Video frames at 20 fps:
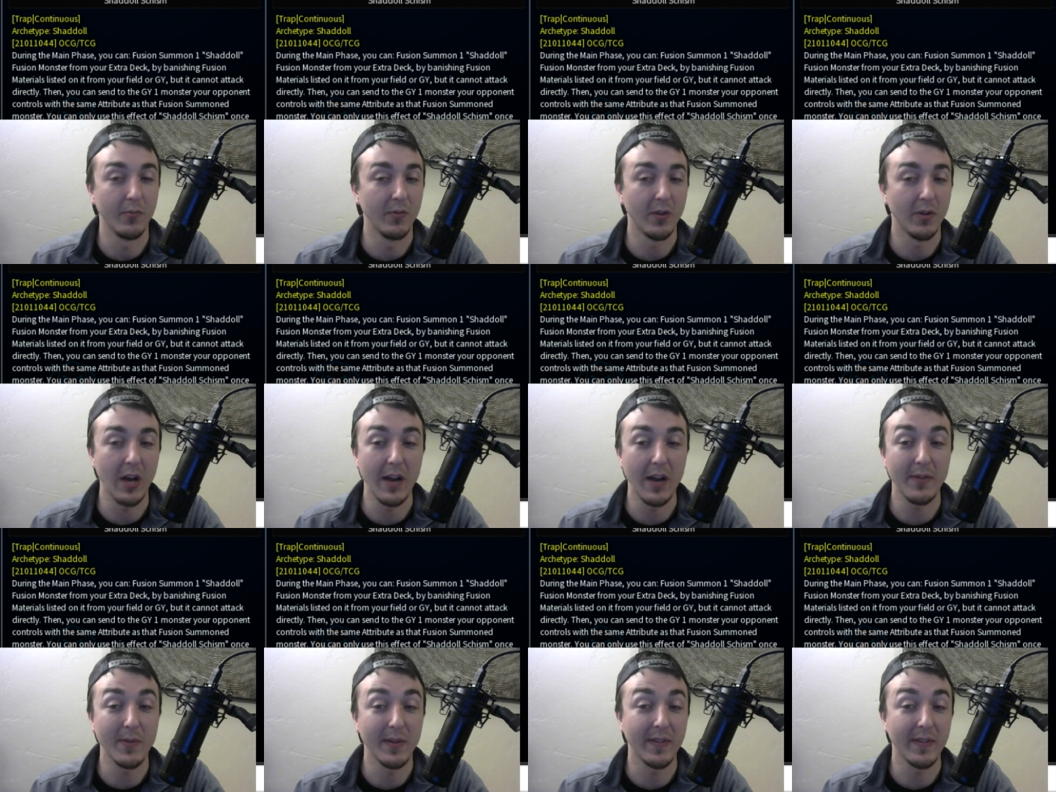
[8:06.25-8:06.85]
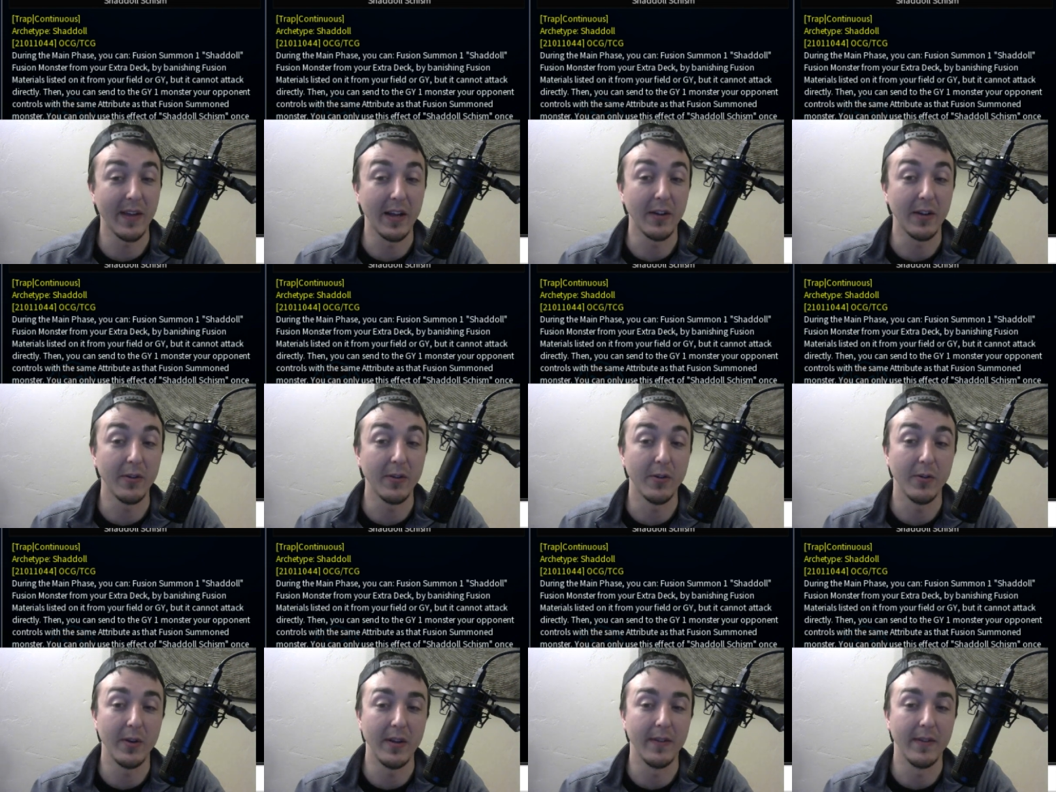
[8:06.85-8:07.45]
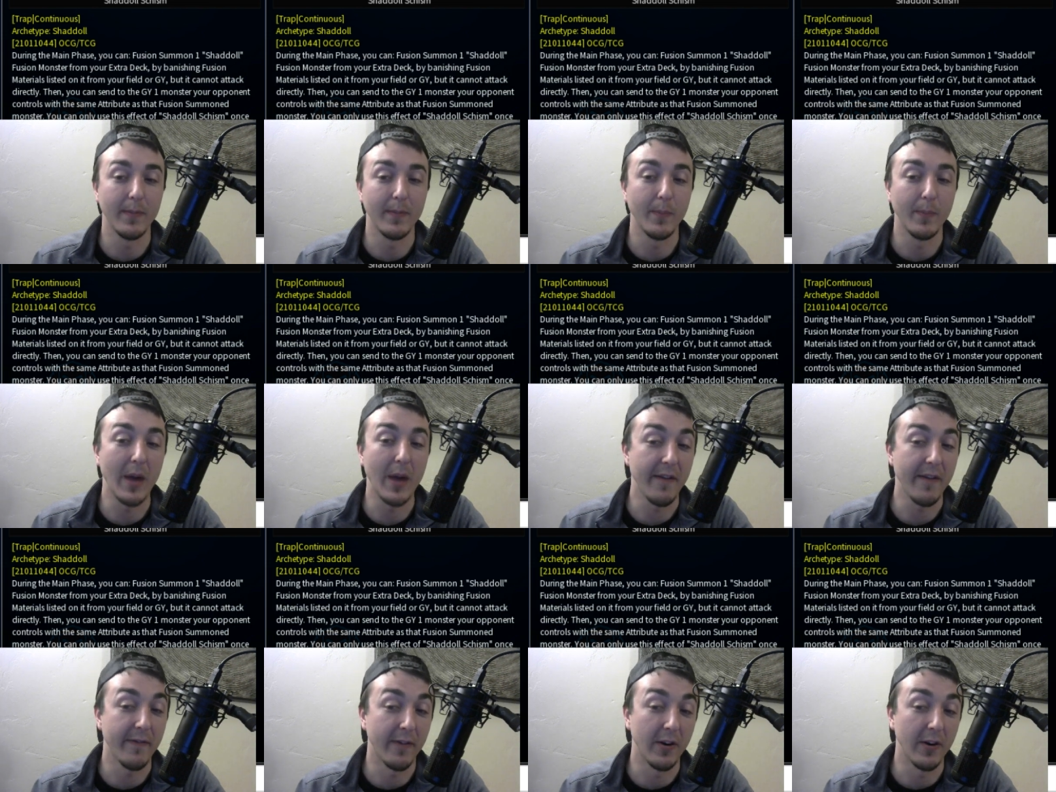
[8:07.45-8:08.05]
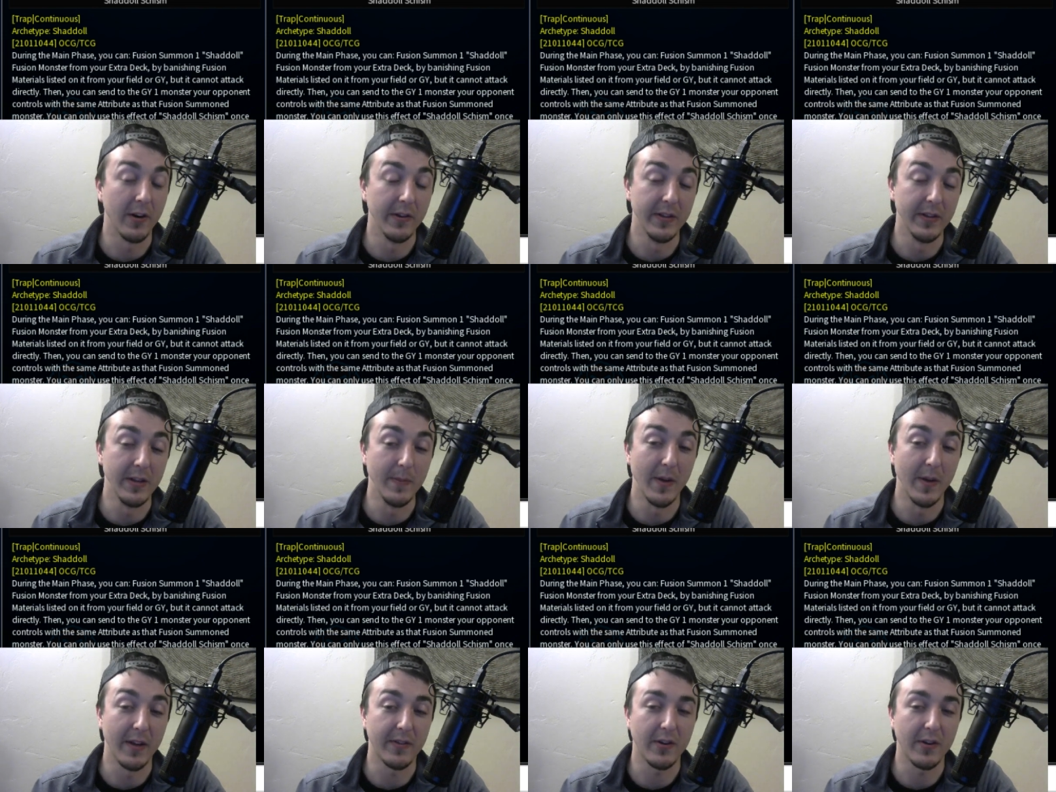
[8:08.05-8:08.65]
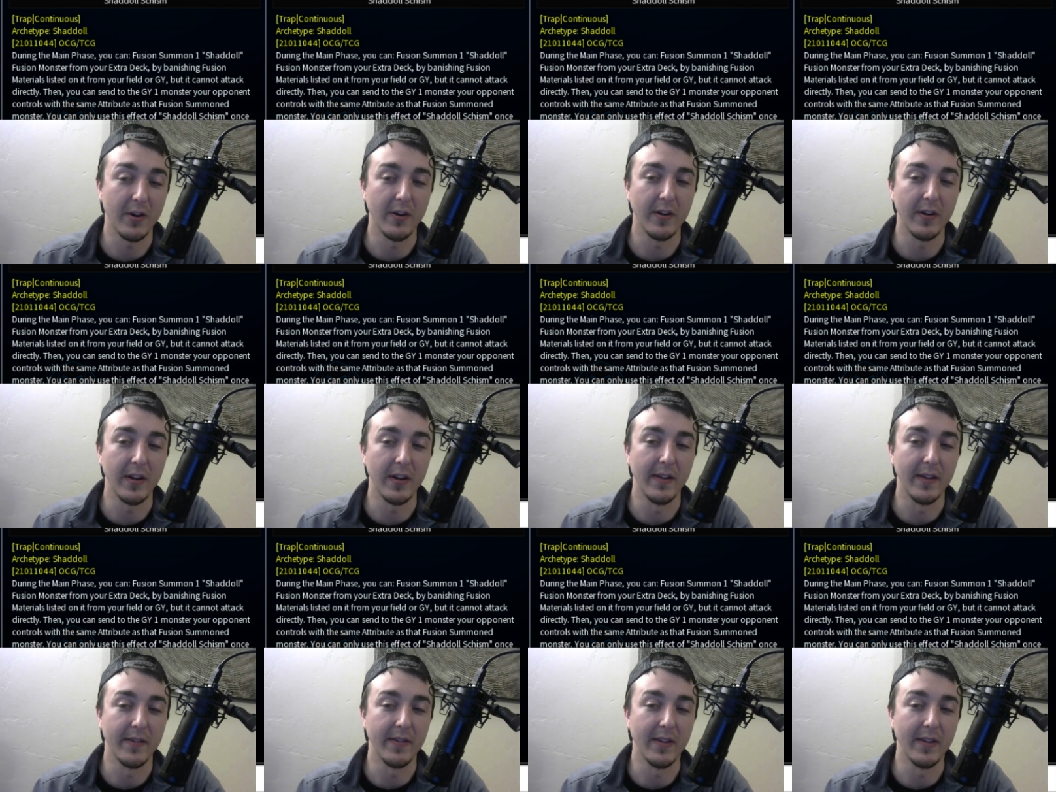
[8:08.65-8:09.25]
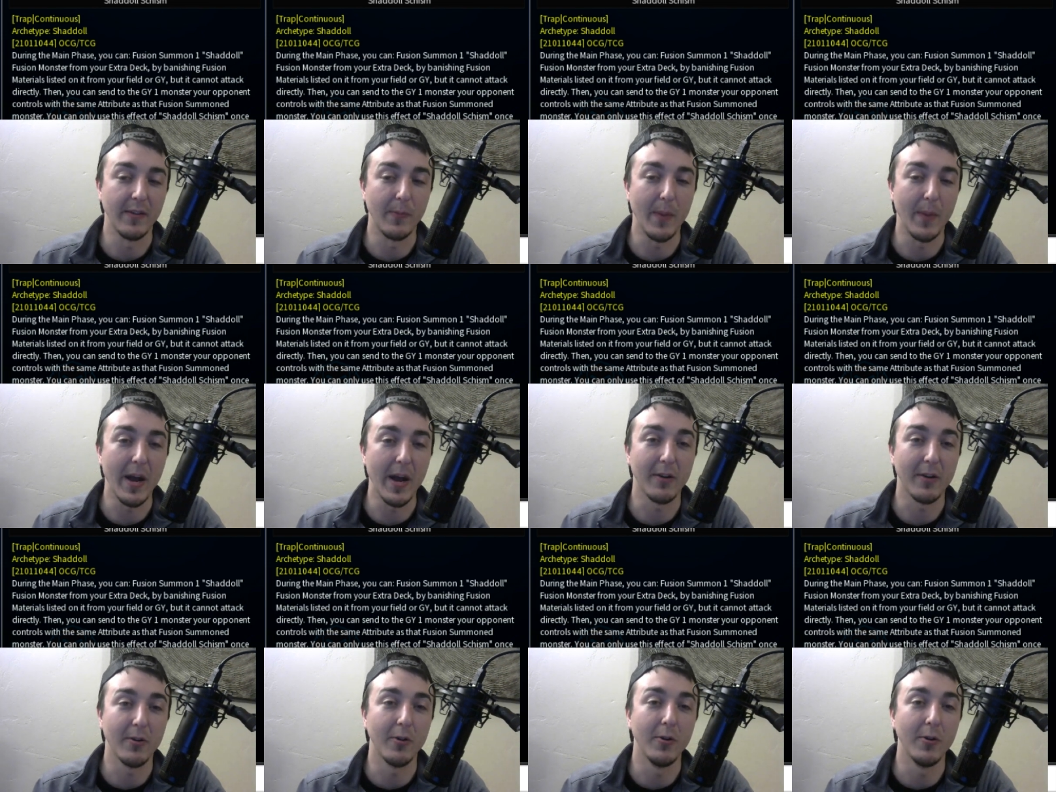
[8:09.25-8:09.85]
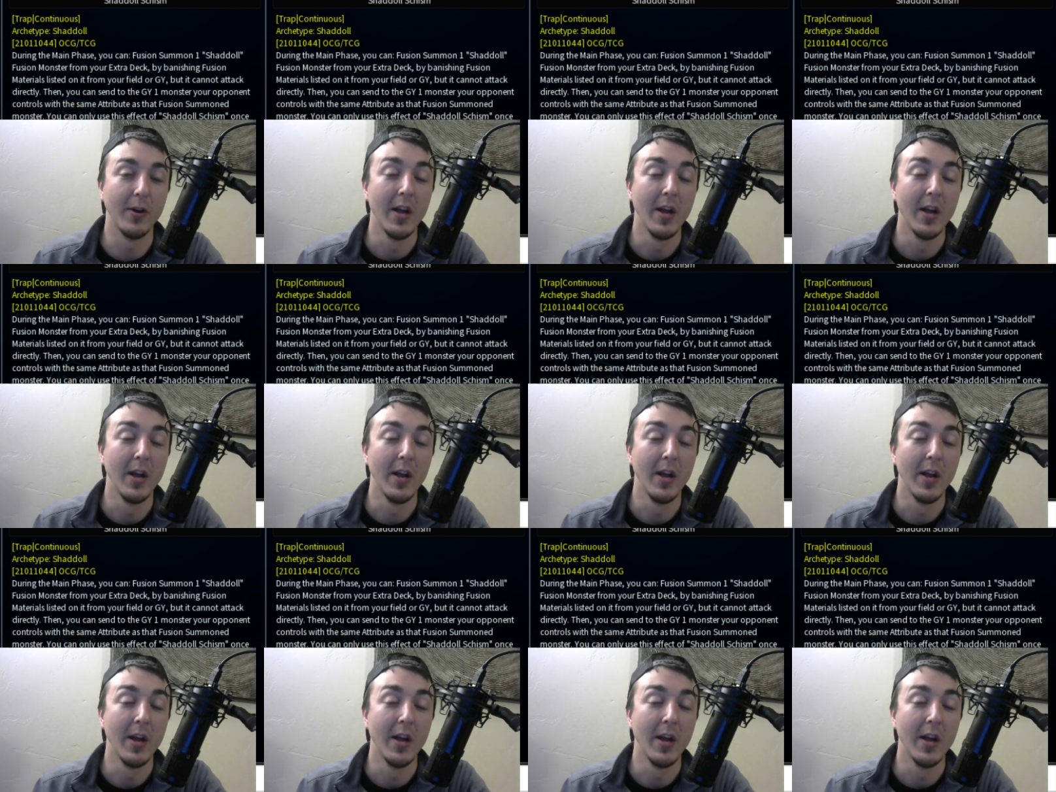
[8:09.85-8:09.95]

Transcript: Cosmic Cyclone is by far the best card against this back row,